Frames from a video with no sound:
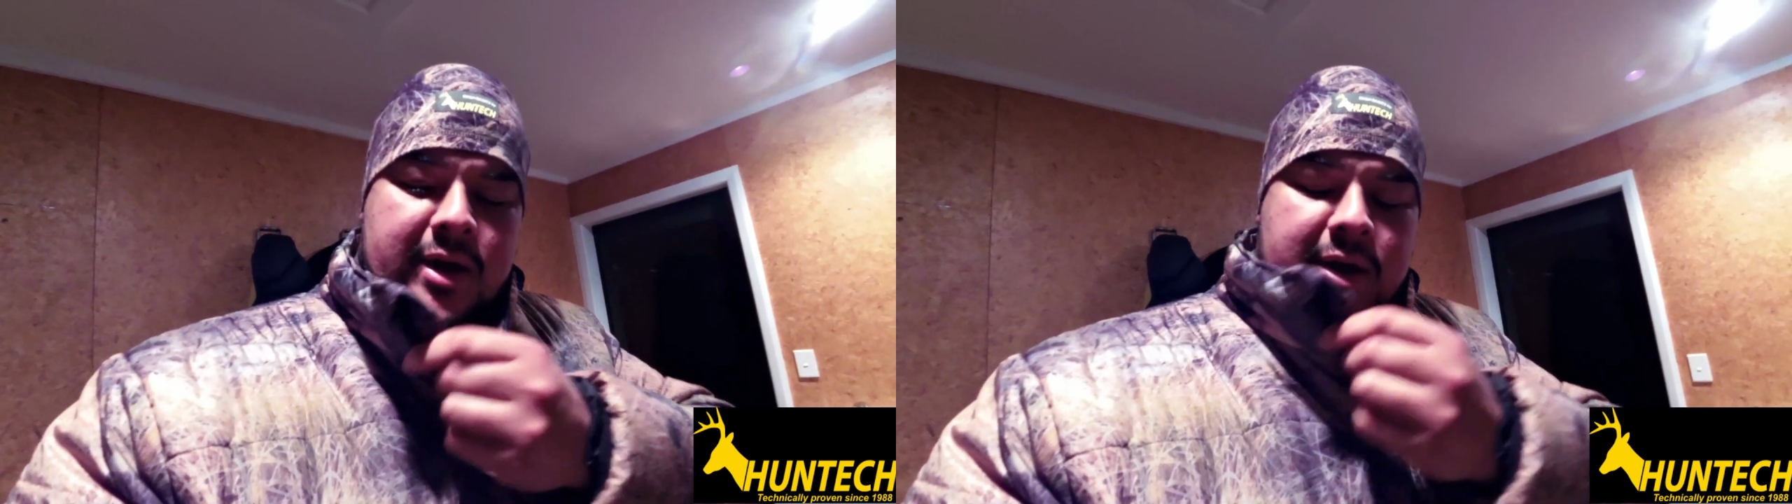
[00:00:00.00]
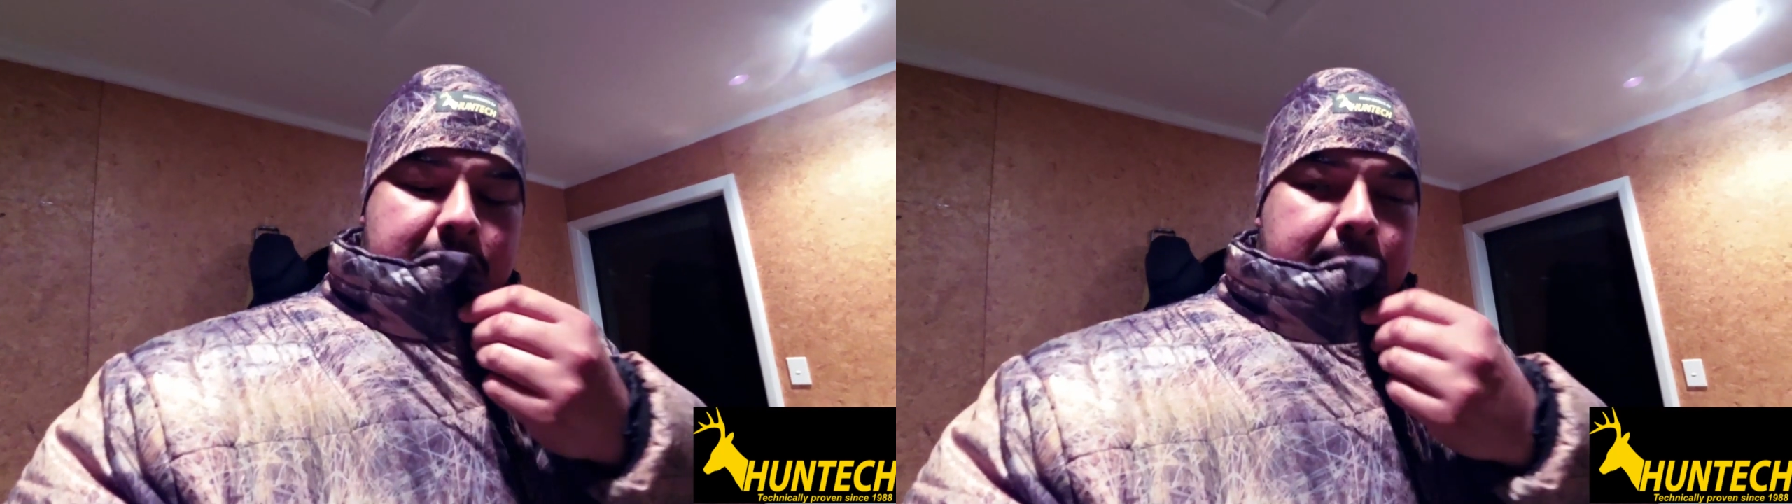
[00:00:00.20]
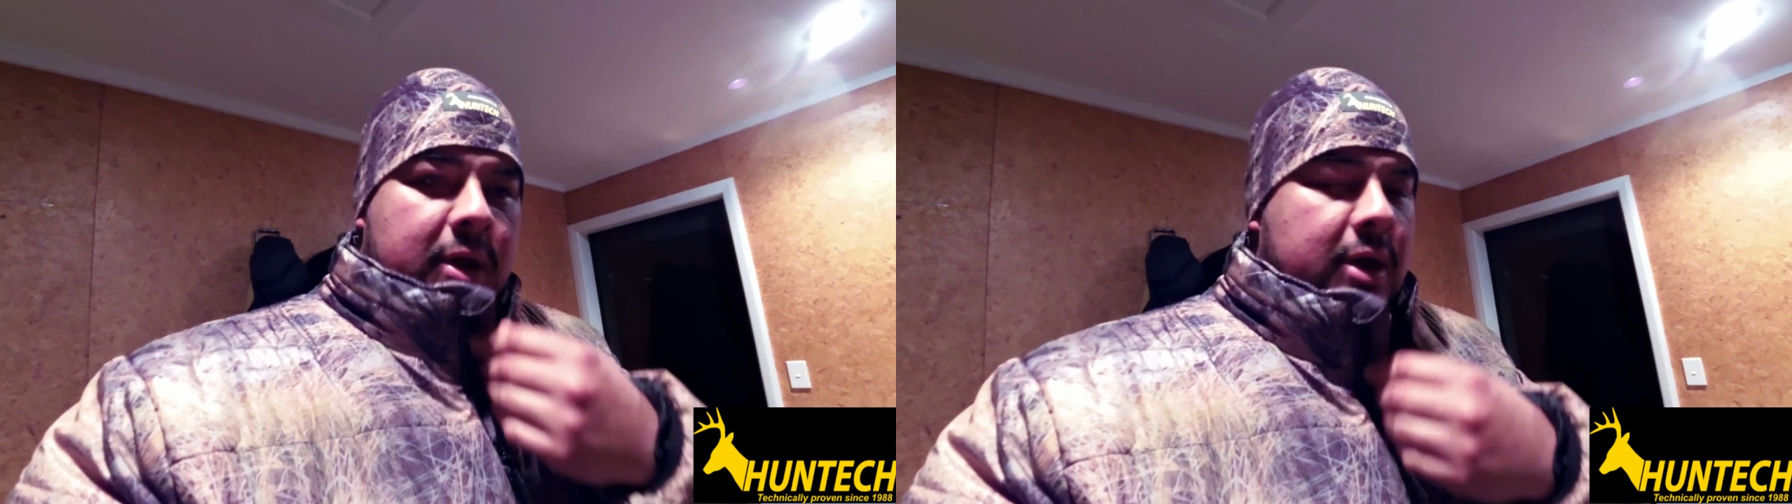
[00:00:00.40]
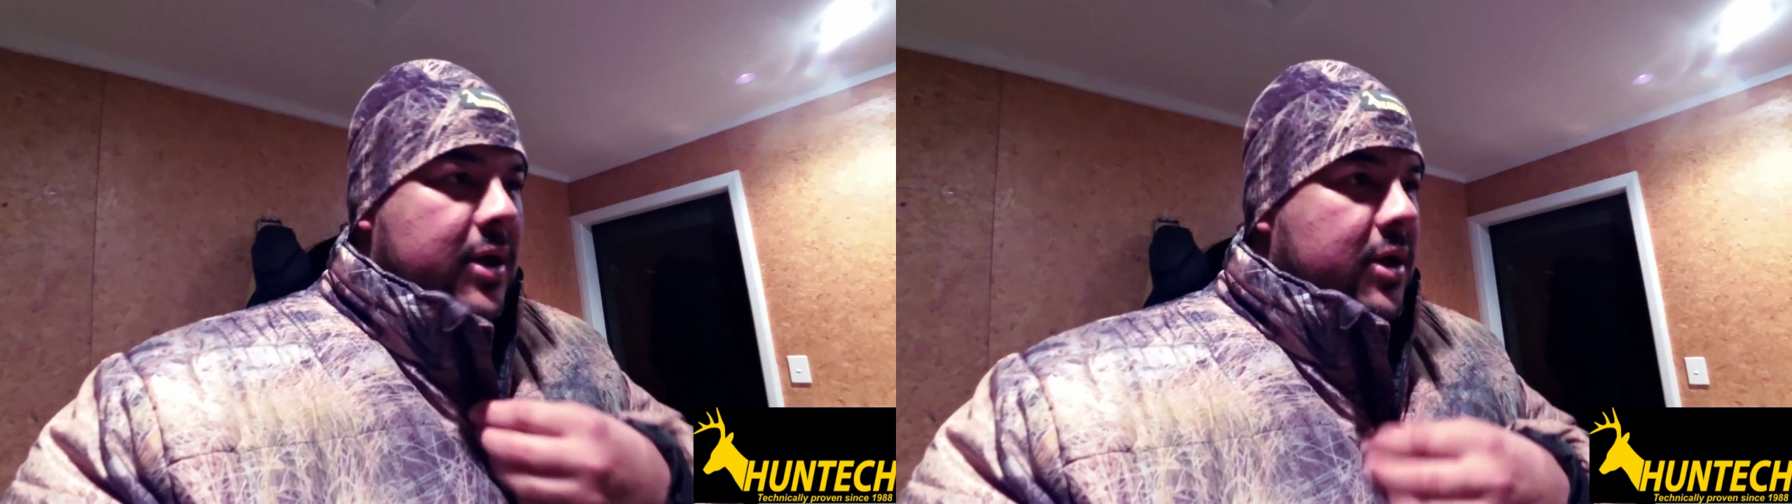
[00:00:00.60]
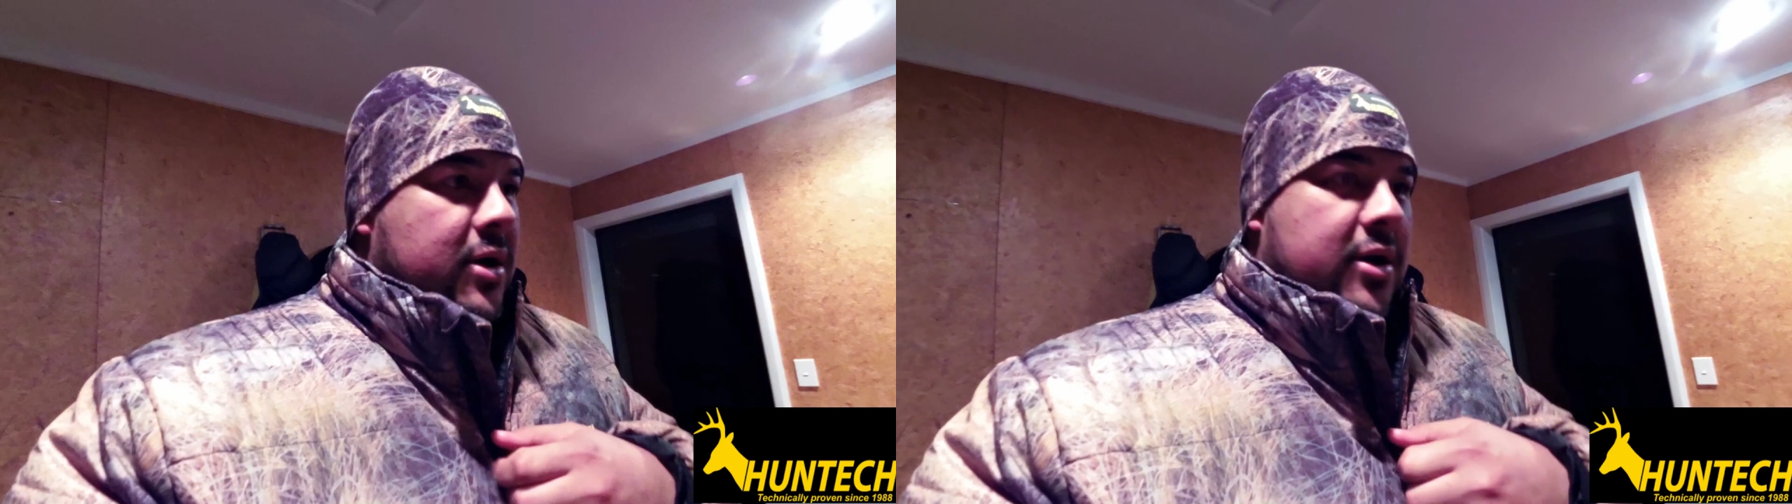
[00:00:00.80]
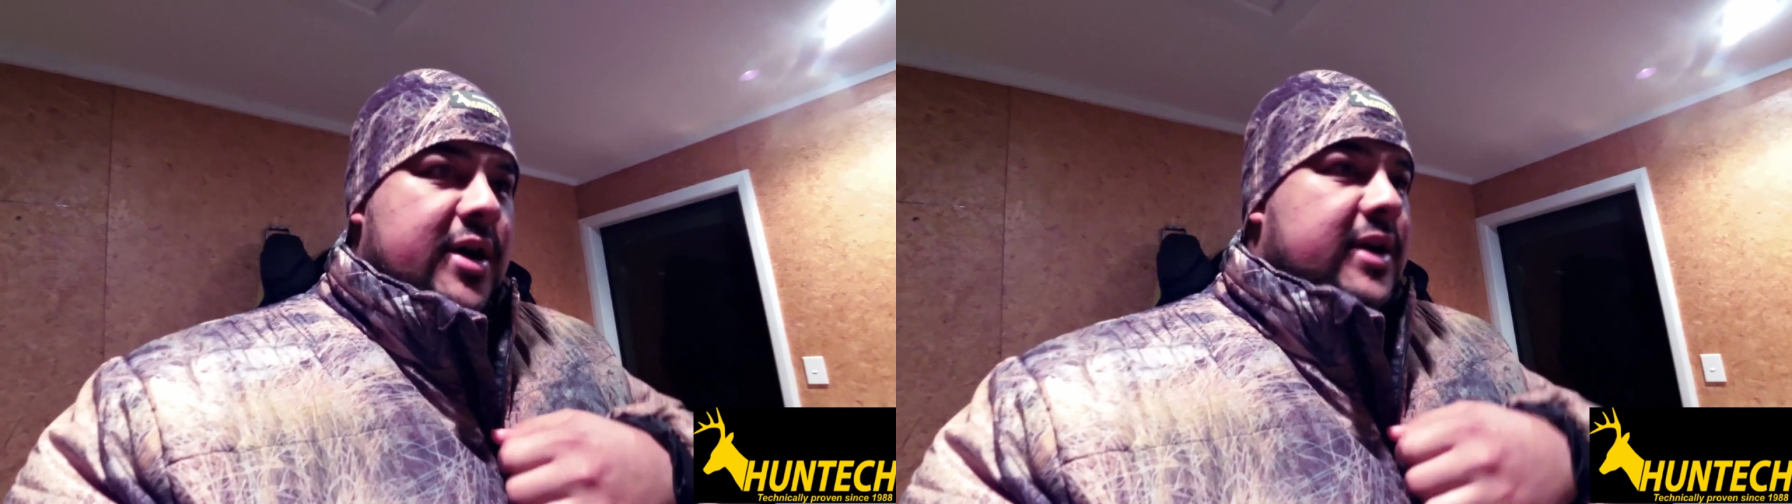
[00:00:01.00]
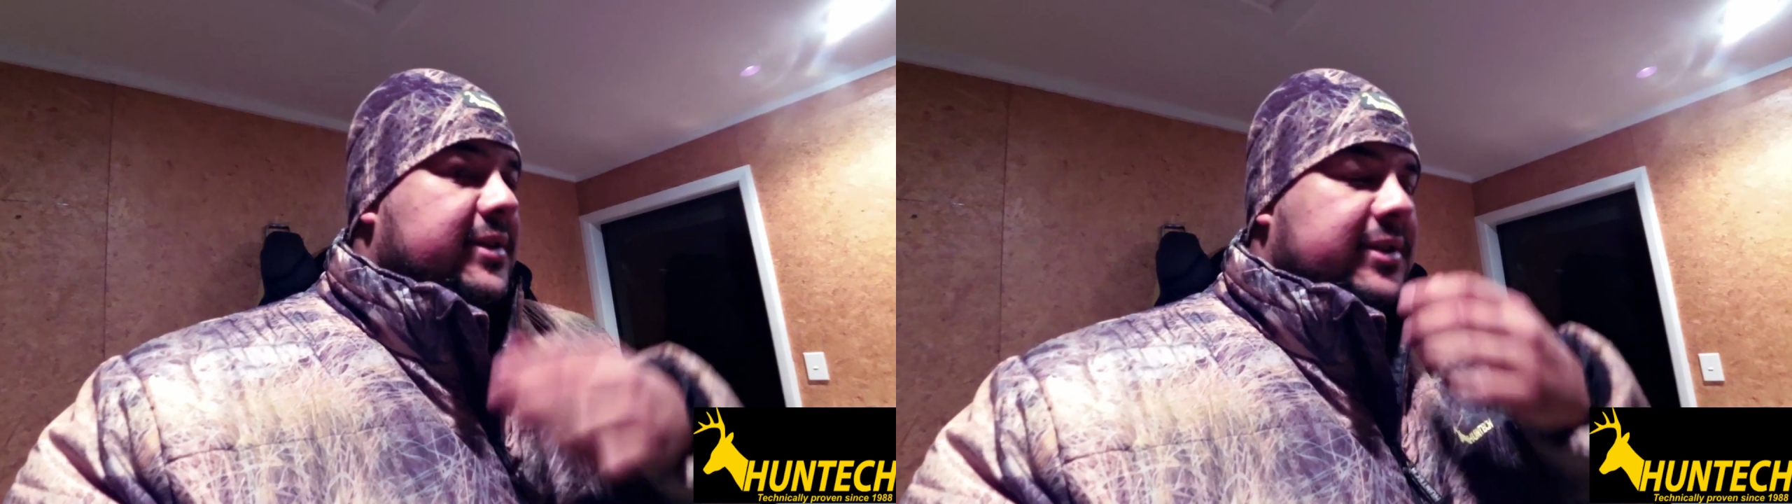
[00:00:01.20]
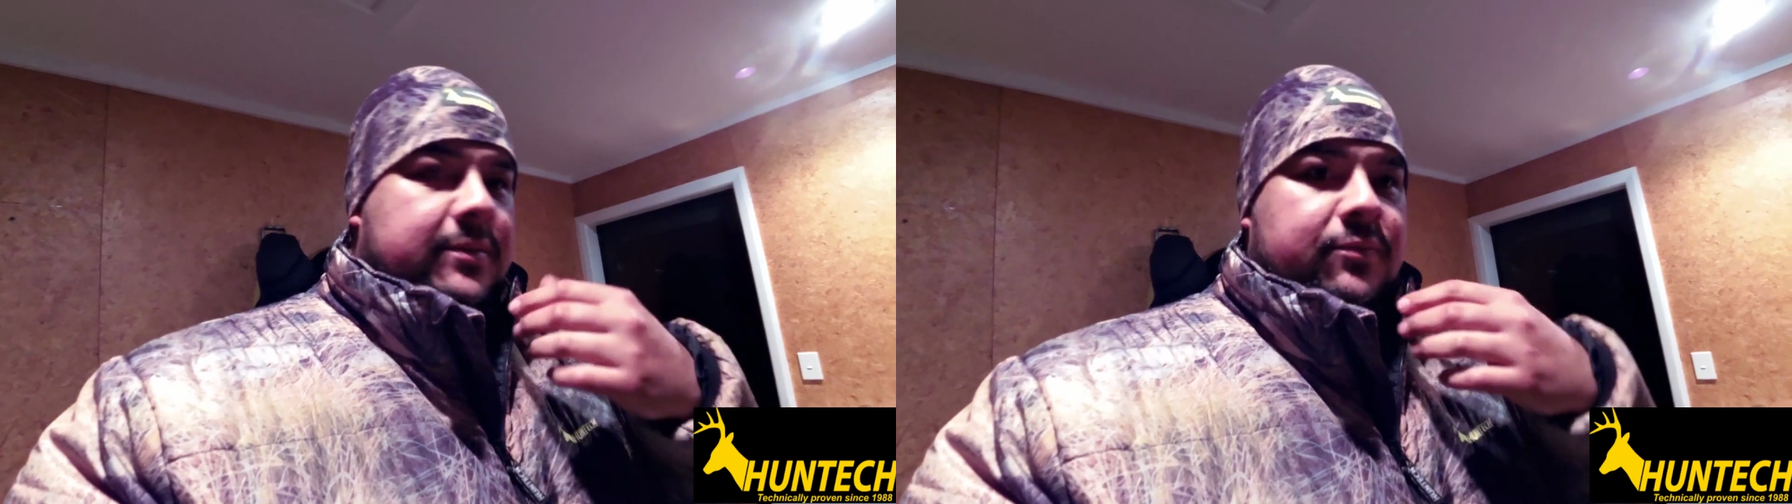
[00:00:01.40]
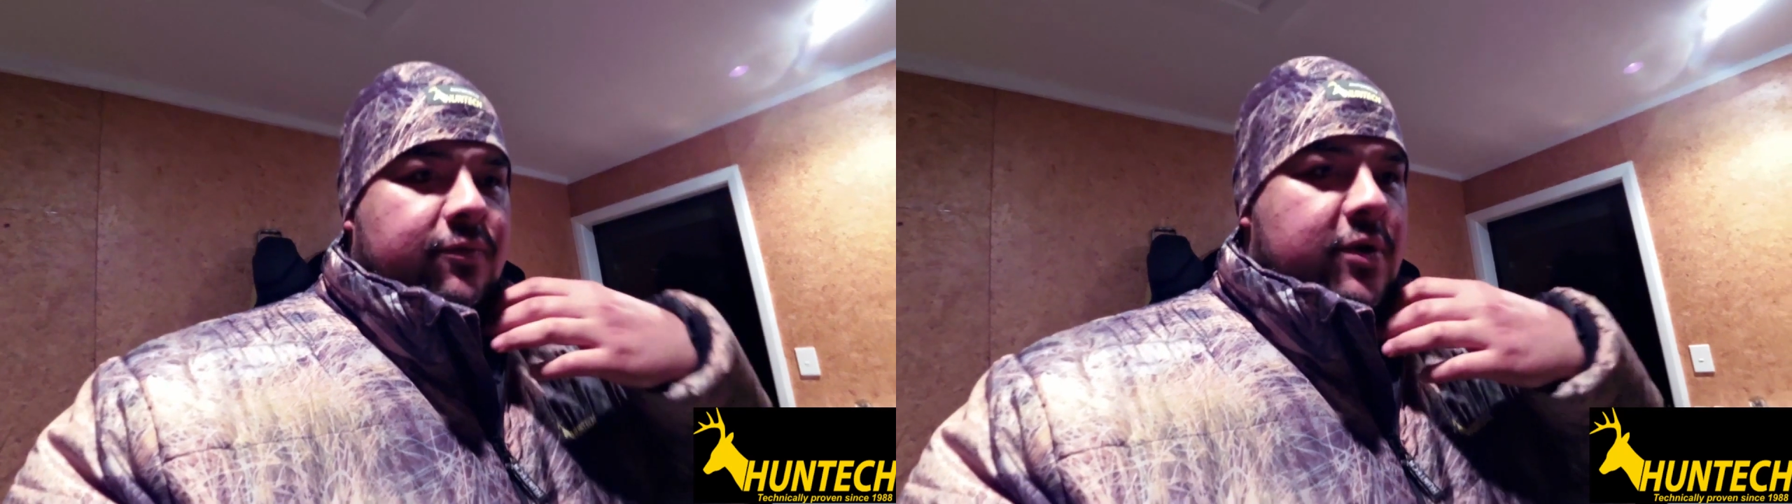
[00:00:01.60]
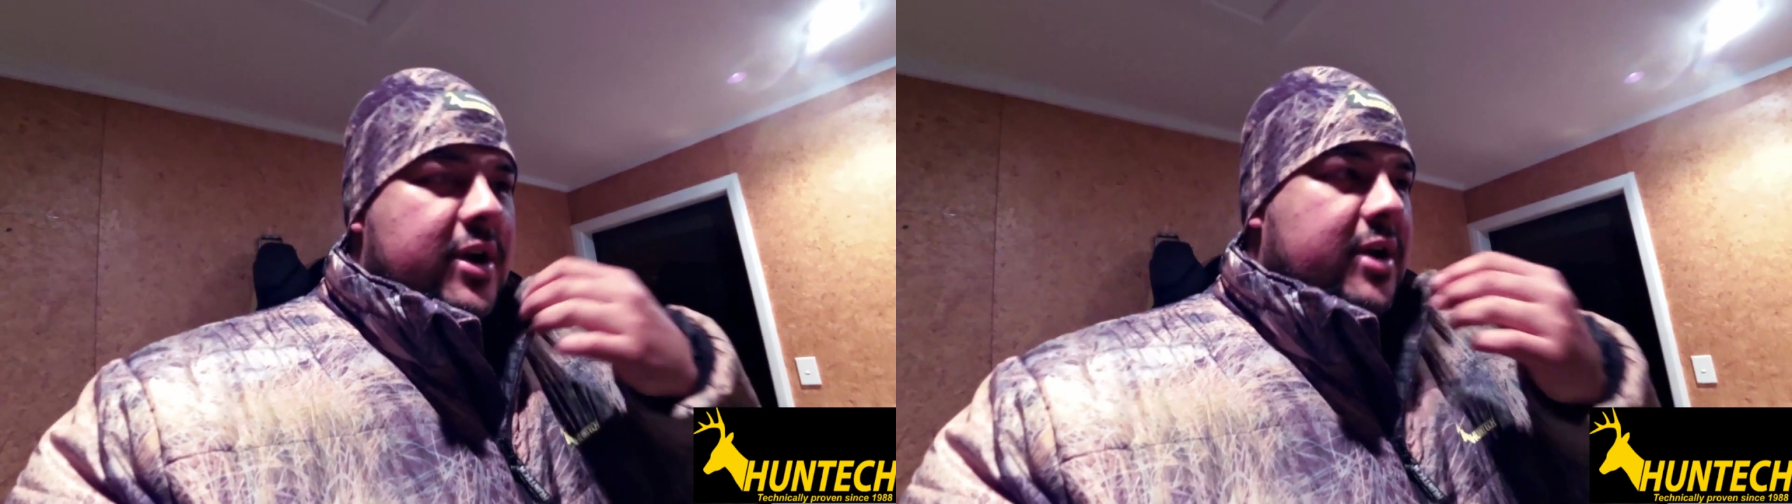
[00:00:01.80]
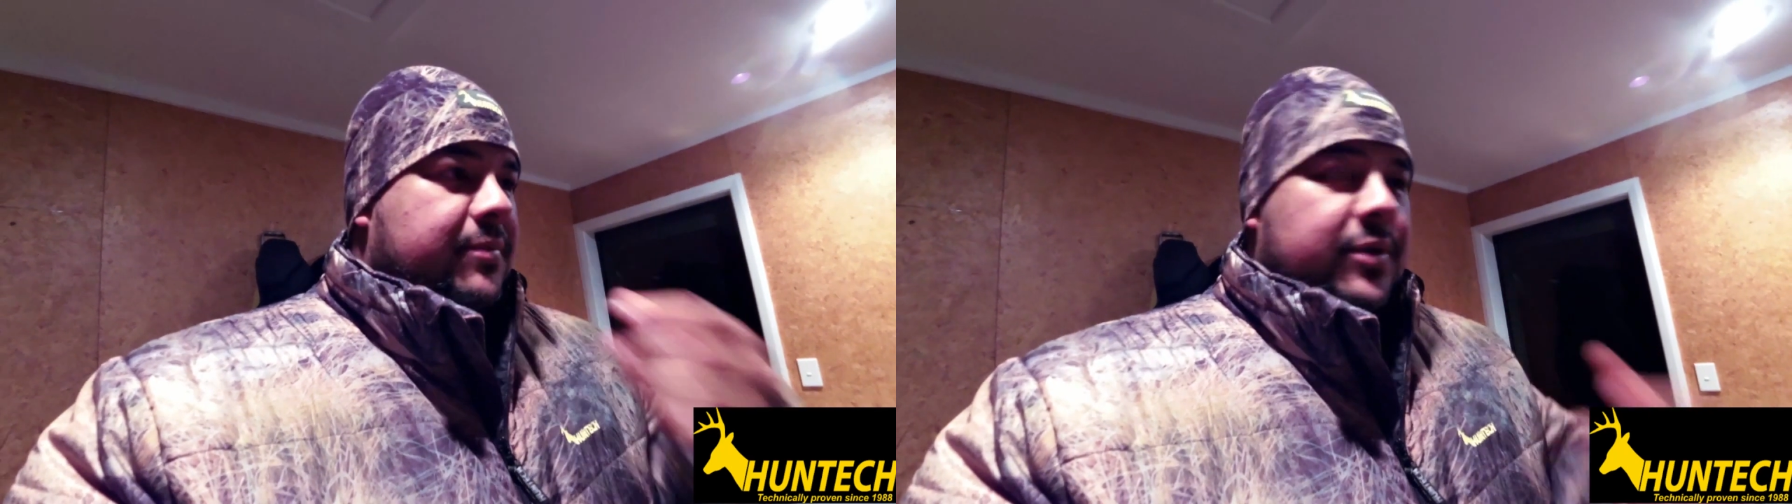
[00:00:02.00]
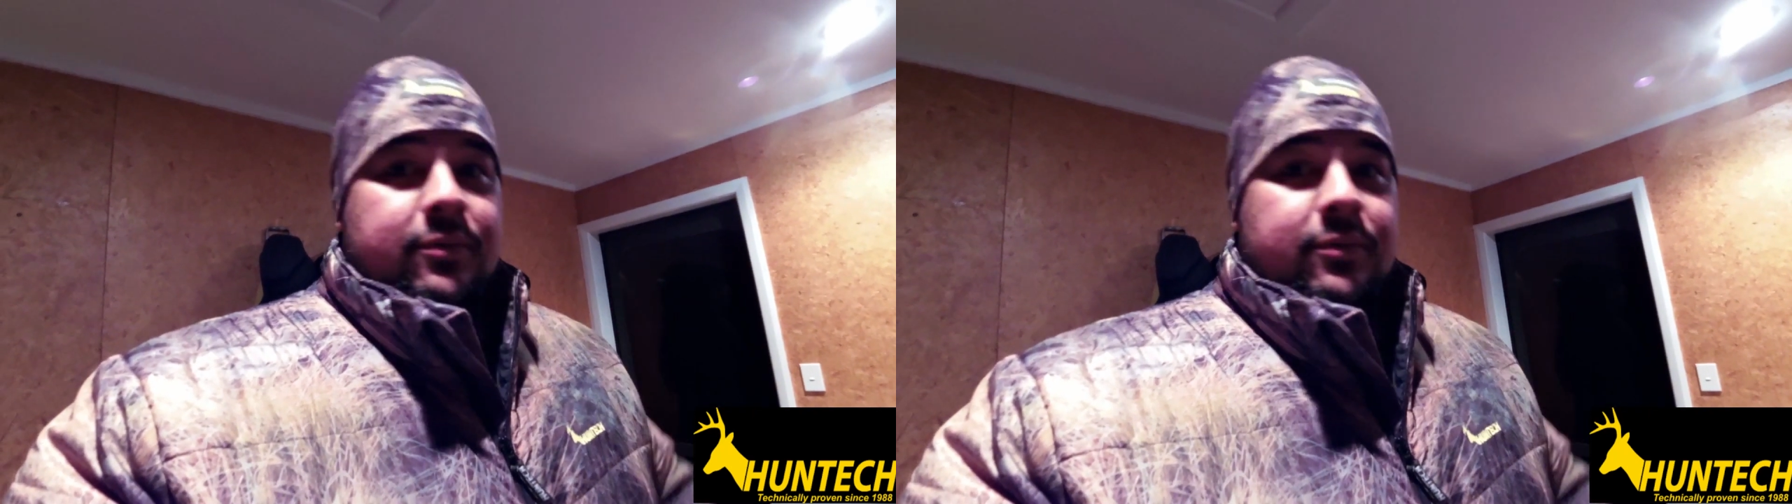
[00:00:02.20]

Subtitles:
I had it zipped right up.